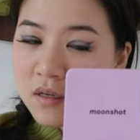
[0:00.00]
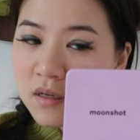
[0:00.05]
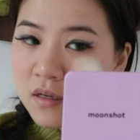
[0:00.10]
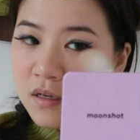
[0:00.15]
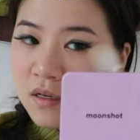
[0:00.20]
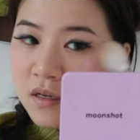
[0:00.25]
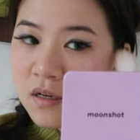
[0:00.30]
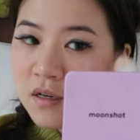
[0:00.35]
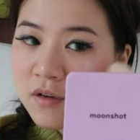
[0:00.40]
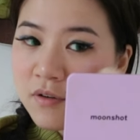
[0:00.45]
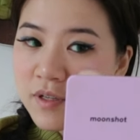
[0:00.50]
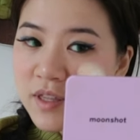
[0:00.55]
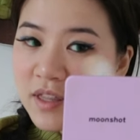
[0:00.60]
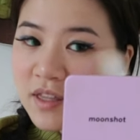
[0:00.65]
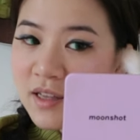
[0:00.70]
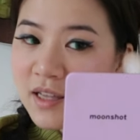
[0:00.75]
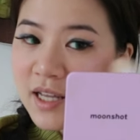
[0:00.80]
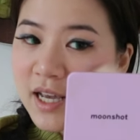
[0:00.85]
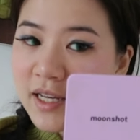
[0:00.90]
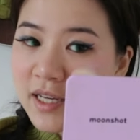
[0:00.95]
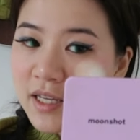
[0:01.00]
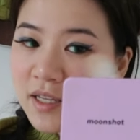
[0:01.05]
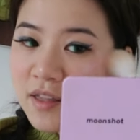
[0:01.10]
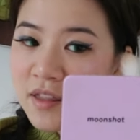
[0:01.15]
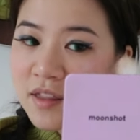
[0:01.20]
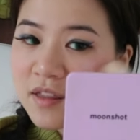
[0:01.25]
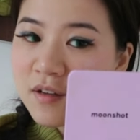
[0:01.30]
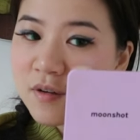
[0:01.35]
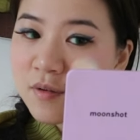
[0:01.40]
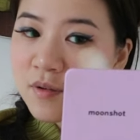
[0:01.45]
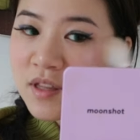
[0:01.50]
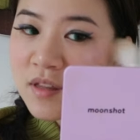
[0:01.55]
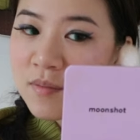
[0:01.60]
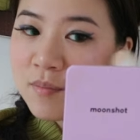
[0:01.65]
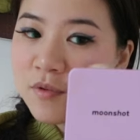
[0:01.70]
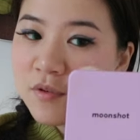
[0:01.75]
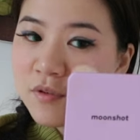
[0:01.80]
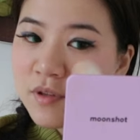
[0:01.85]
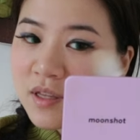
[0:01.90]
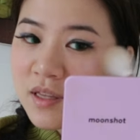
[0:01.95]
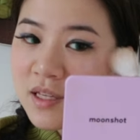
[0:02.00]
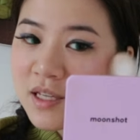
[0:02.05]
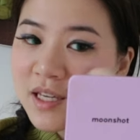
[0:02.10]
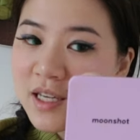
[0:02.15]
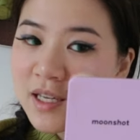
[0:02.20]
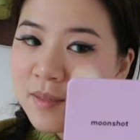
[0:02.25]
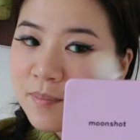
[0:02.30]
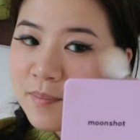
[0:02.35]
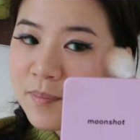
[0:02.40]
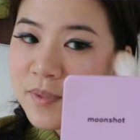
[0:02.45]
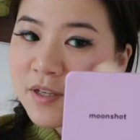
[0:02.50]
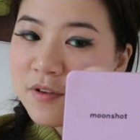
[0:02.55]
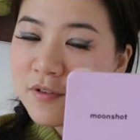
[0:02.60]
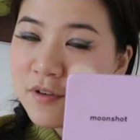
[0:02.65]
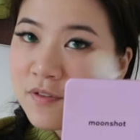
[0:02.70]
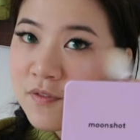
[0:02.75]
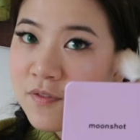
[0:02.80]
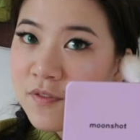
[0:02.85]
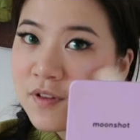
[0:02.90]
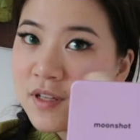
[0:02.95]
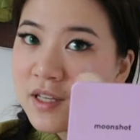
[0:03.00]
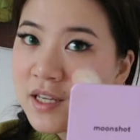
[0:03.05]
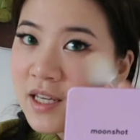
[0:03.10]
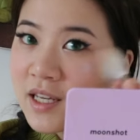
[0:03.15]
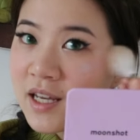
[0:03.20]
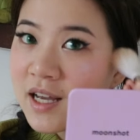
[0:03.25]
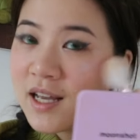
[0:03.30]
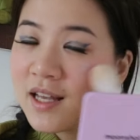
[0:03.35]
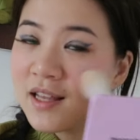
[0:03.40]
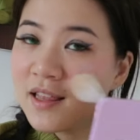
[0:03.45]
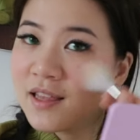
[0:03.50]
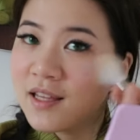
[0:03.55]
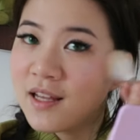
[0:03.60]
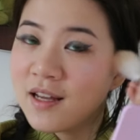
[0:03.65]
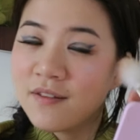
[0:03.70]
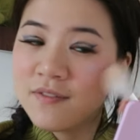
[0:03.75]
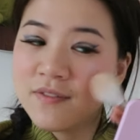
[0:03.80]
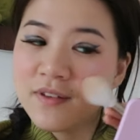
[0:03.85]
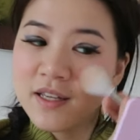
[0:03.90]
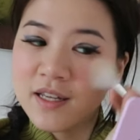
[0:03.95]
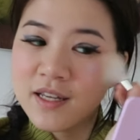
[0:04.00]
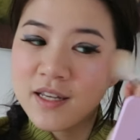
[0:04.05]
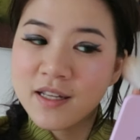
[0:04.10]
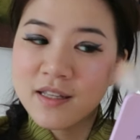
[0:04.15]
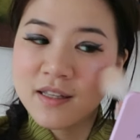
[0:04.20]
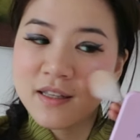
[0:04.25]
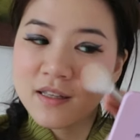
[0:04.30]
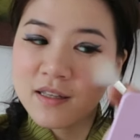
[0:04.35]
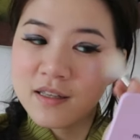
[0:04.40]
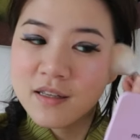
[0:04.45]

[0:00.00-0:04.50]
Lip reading: Oh, it's gliding so smoothly and beautifully. I love it.